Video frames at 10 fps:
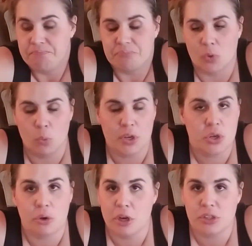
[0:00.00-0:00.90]
One
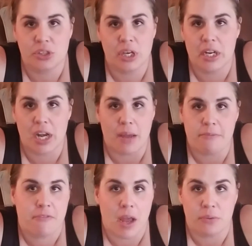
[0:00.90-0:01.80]
yogurt's good and I'm
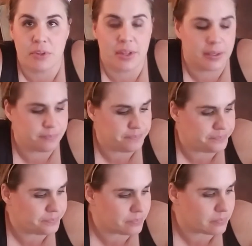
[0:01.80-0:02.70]
fine with it.
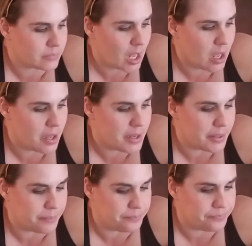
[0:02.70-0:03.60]

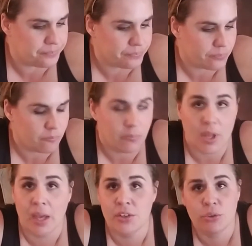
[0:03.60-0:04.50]

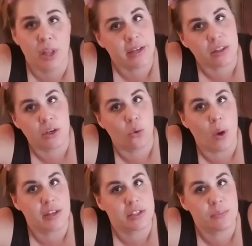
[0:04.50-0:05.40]
I do like the
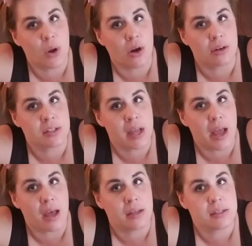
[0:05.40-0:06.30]
Quest bars
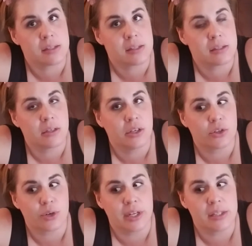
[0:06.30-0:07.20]
as
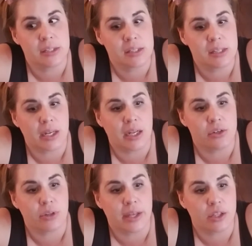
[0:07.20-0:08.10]
treats and I do
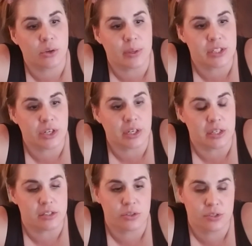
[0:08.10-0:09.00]
like the Quest
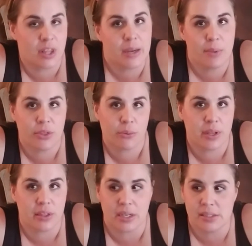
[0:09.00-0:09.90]
cookies. Those are like my 3
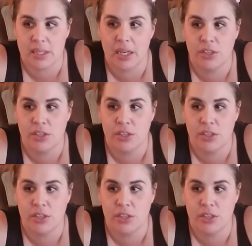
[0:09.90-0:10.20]
things. And